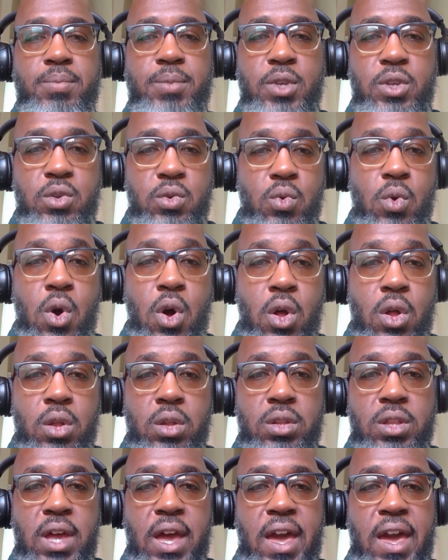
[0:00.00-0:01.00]
You
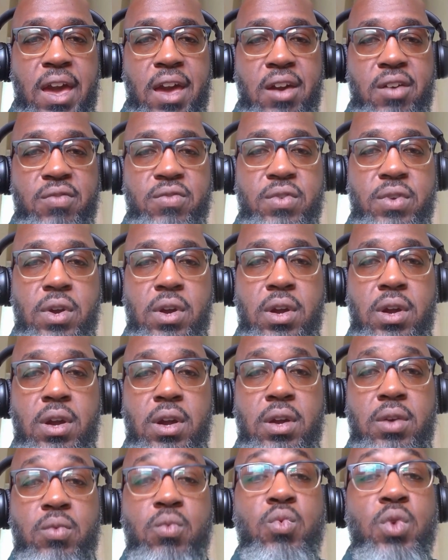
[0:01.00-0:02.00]
all have
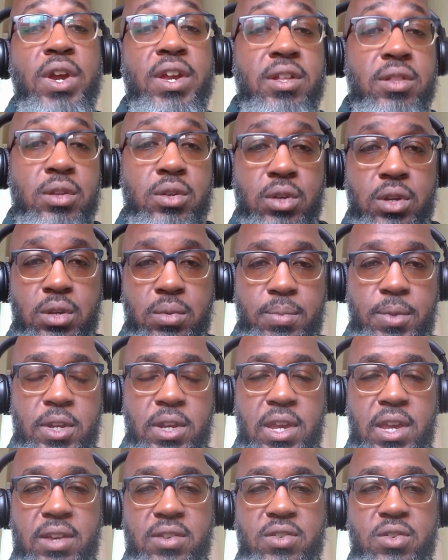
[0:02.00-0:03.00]
regular
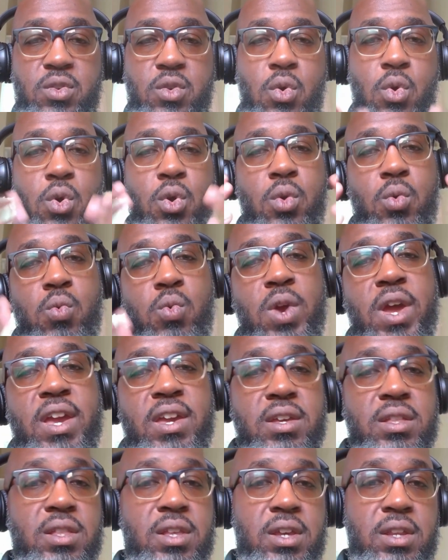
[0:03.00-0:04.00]
communication or a
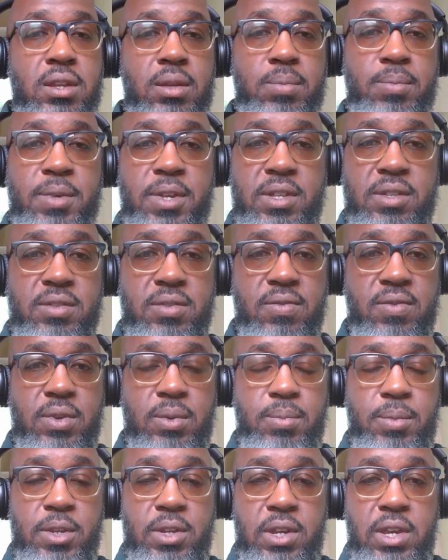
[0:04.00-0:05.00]
regulated means of
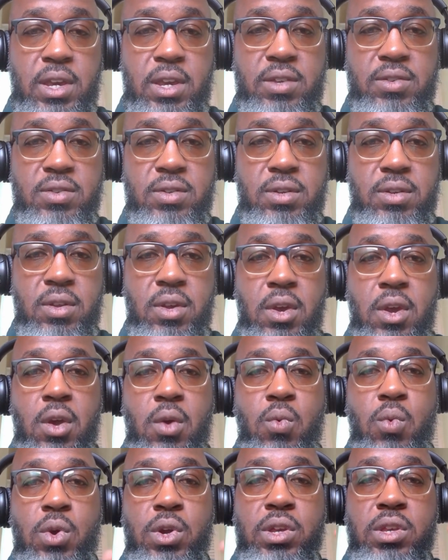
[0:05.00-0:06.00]
communication
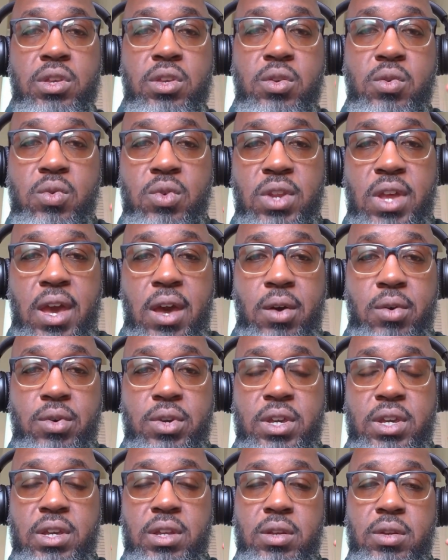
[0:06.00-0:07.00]
where you now
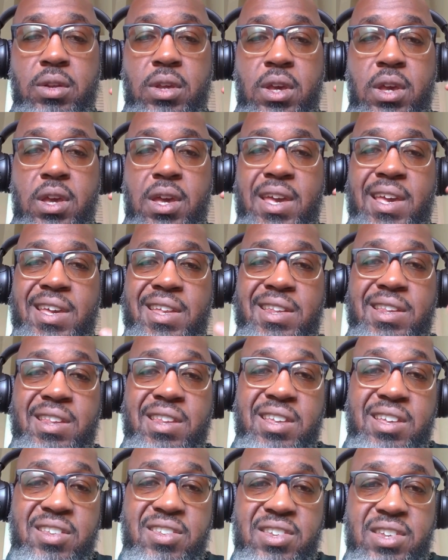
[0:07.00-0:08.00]
can
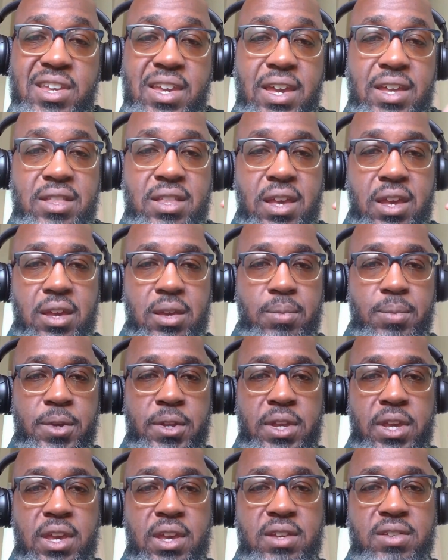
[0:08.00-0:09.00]
initiate that
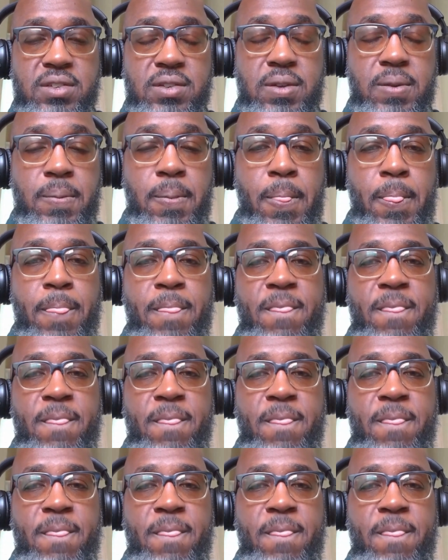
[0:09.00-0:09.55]
communication